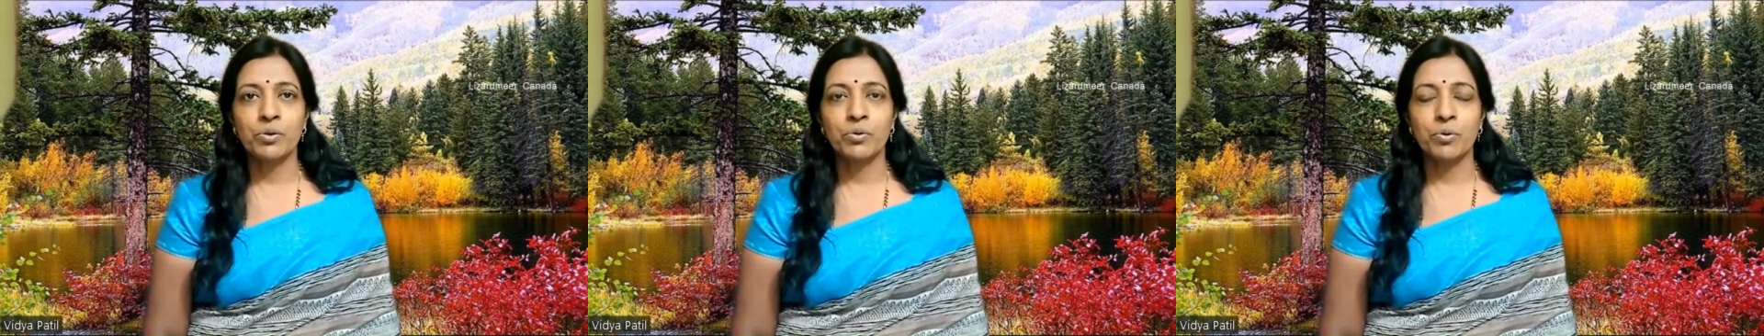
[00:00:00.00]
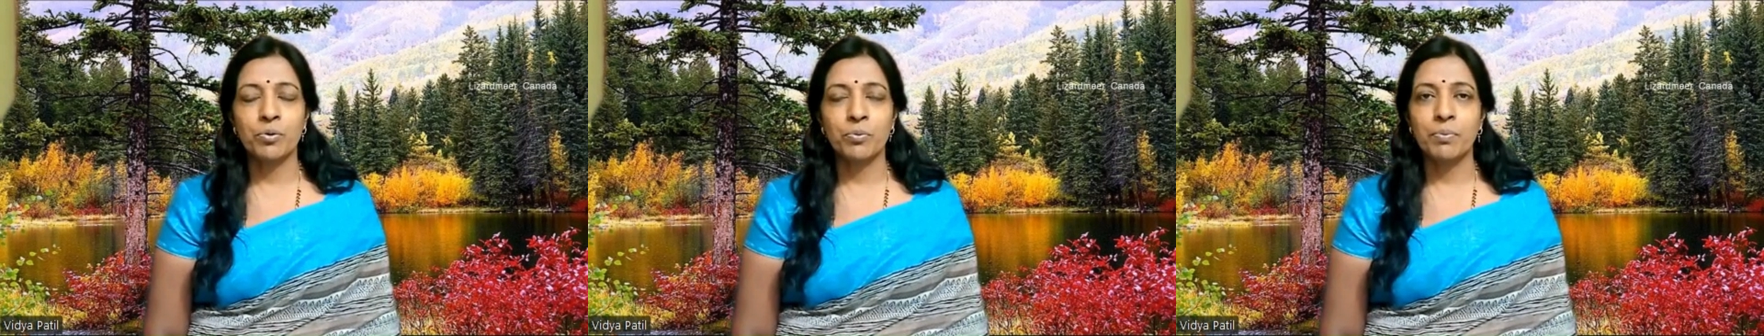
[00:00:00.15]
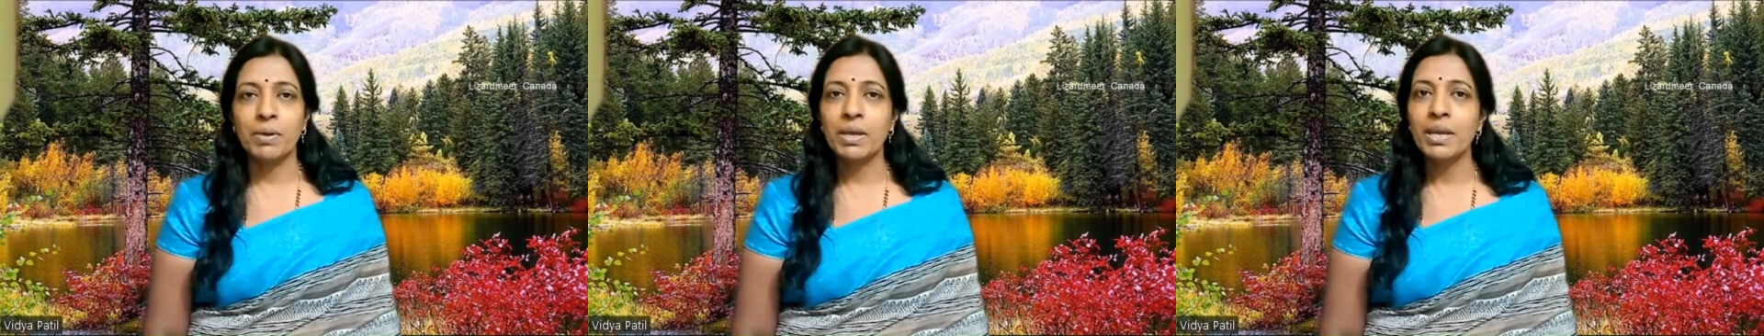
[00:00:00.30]
to
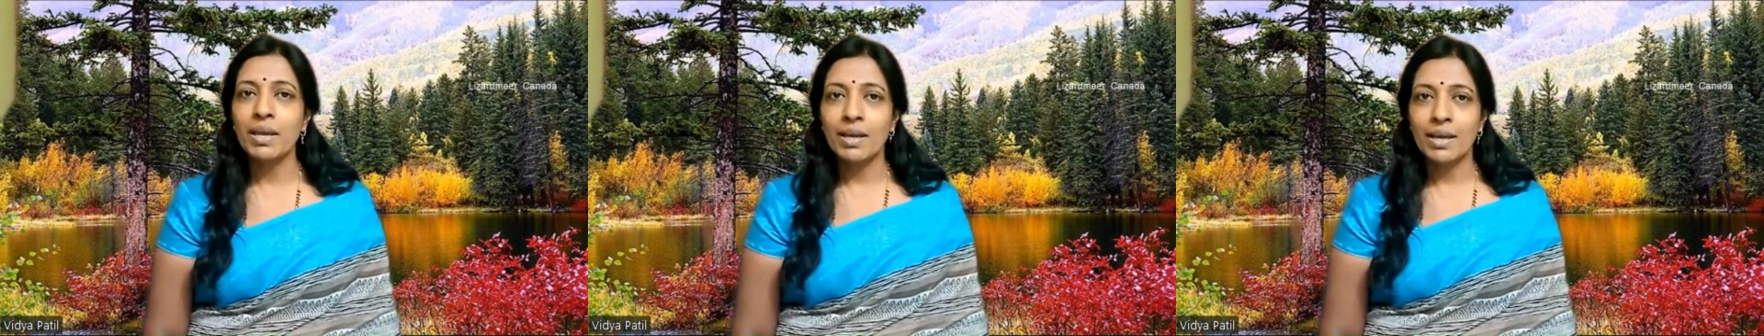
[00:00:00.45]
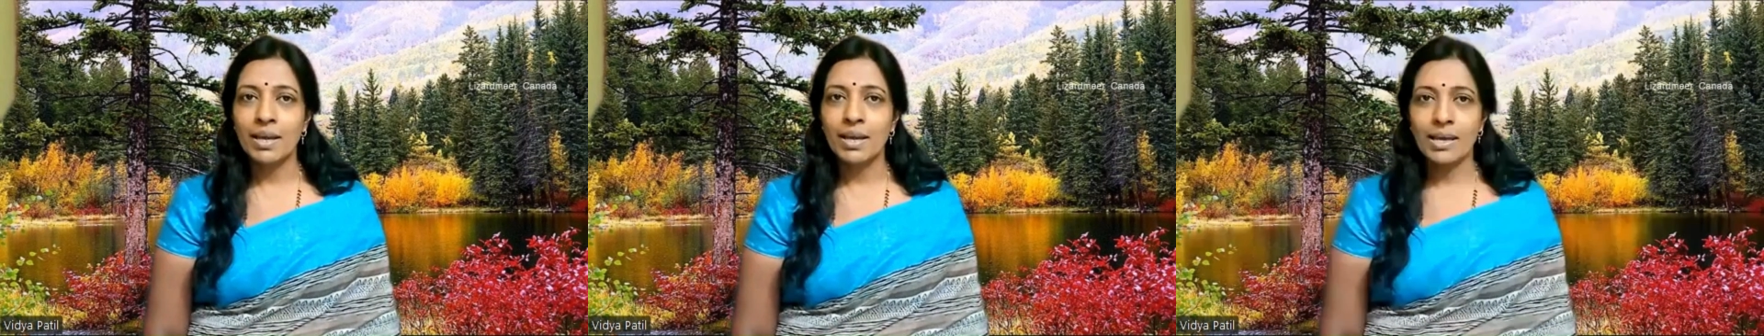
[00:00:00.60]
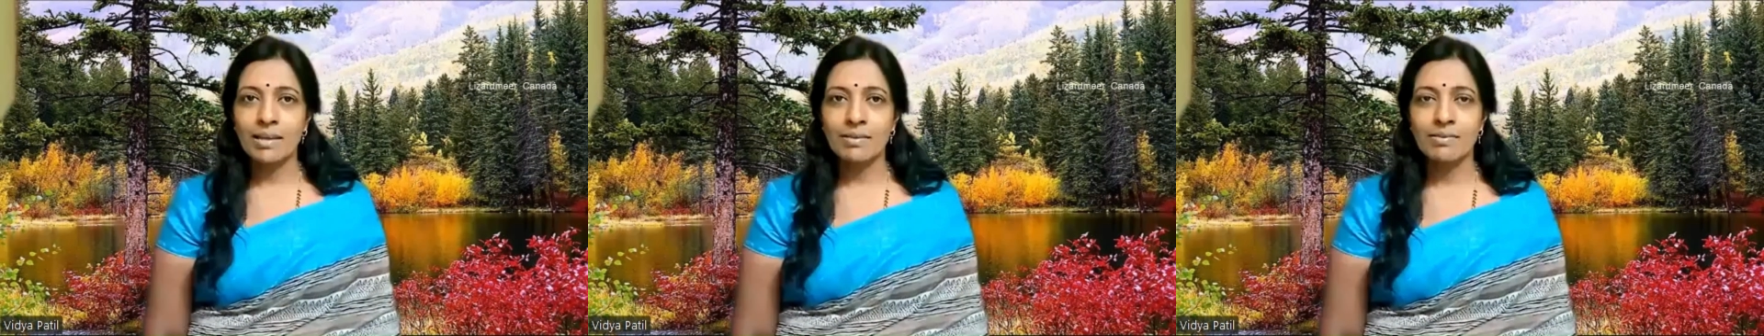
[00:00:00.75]
be
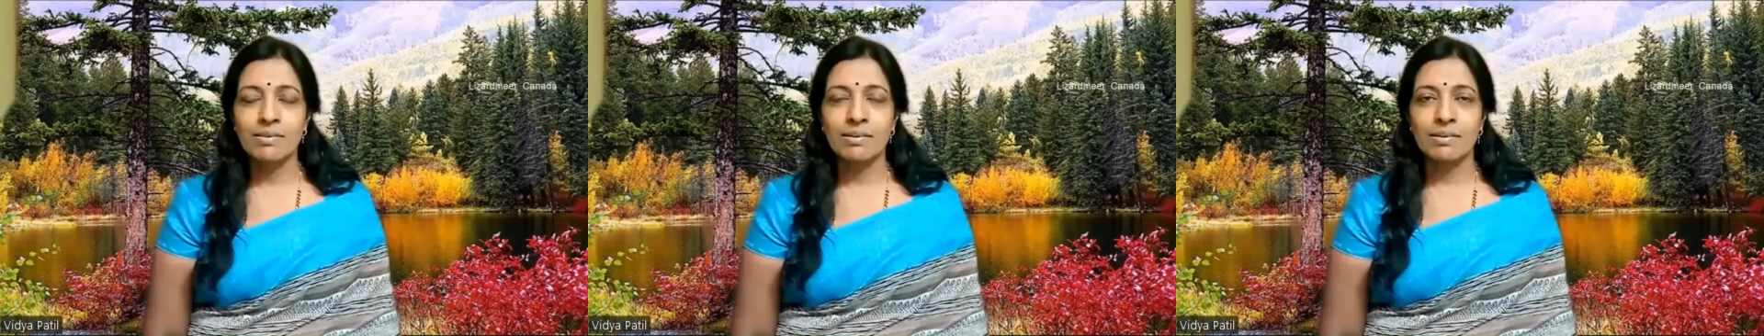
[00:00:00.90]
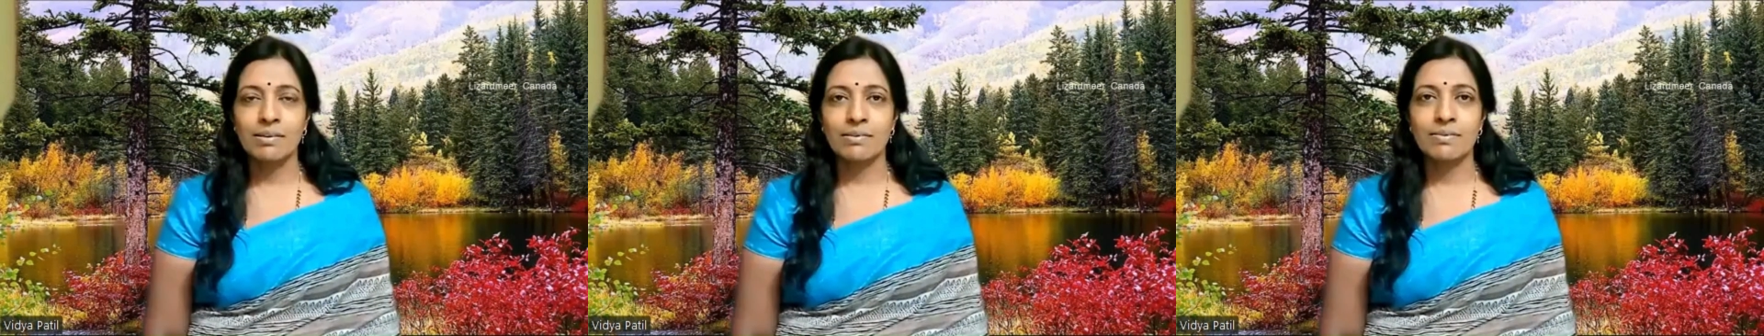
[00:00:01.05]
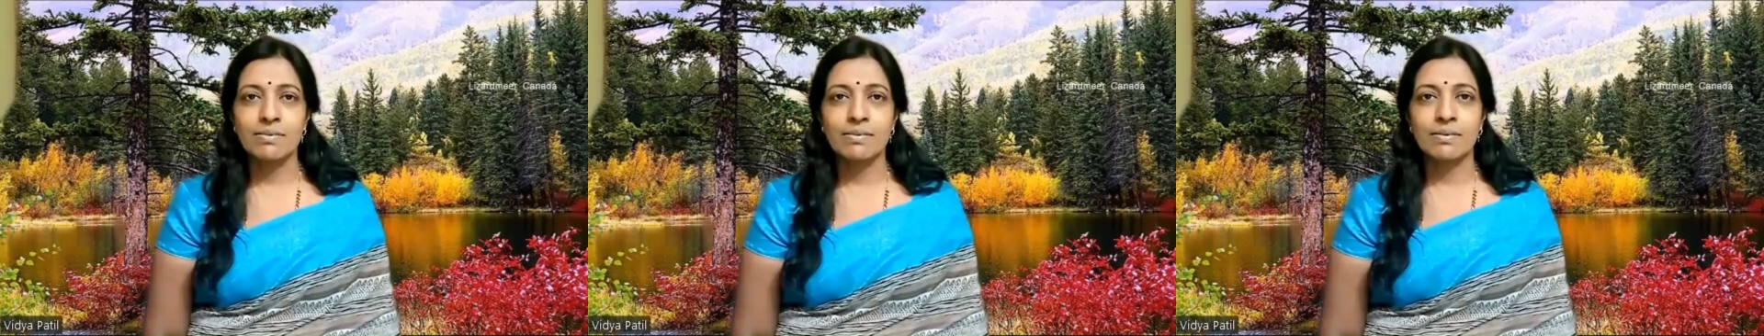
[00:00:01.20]

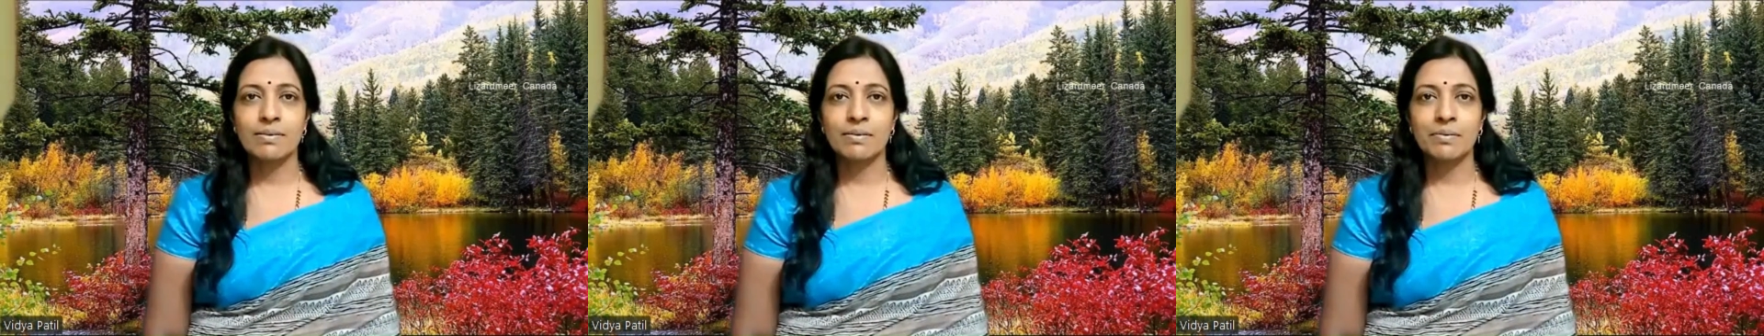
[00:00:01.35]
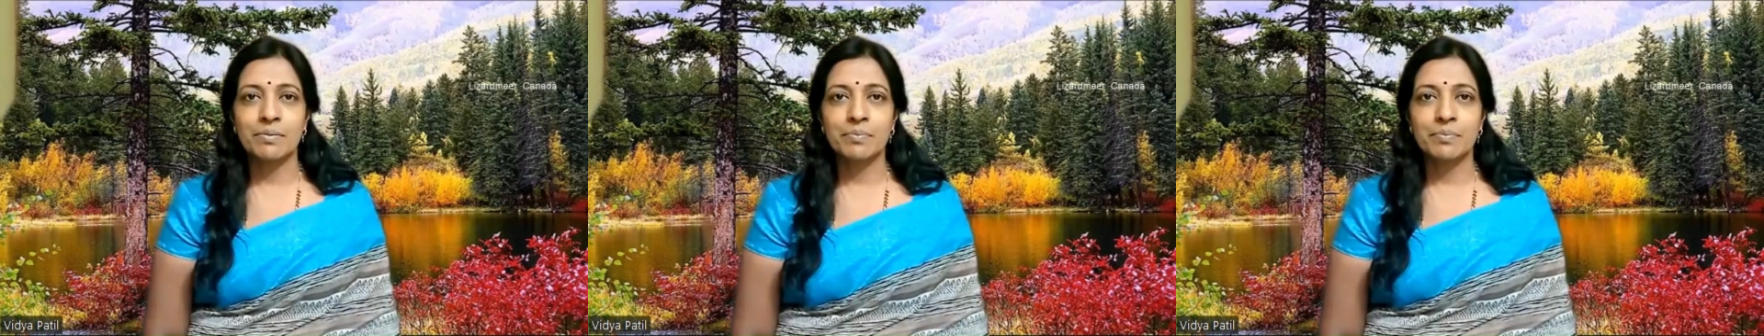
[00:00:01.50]
assessed.